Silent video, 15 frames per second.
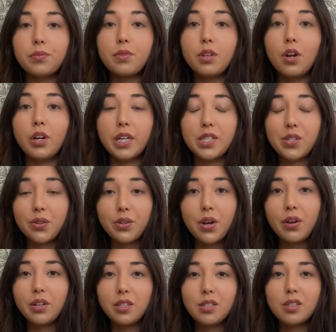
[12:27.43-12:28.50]
Alright, so
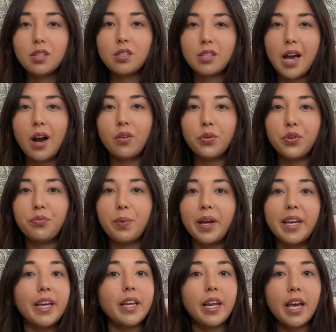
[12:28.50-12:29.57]
notice the sound of my
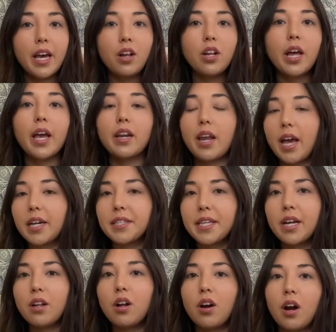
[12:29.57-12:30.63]
inhale and
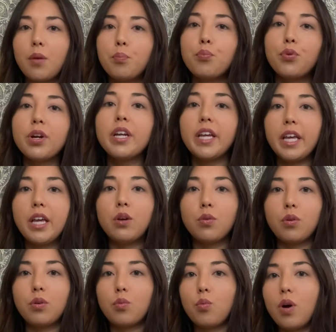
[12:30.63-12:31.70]
exhale are pretty
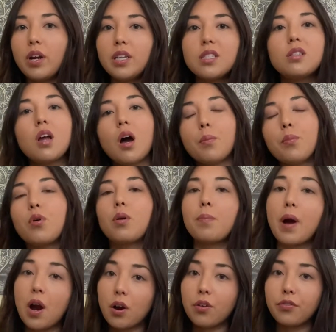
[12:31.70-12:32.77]
equal. One is not more
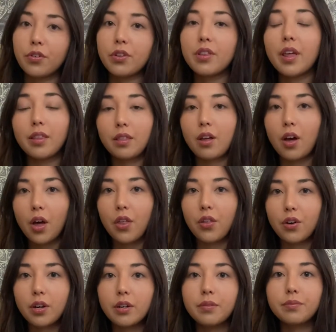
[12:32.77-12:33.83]
powerful than the
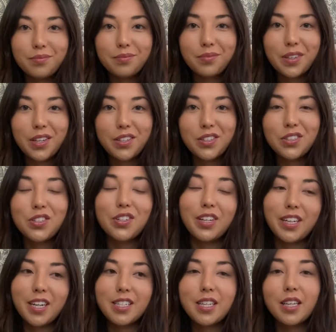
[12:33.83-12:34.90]
other. So like
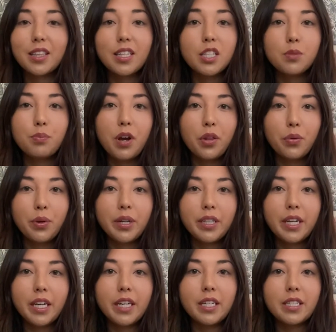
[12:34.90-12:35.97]
I said, this breath work
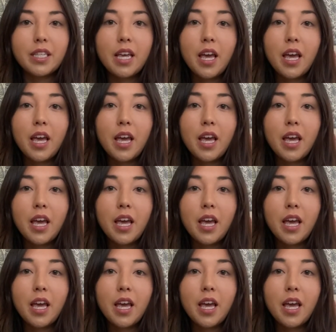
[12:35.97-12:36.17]
is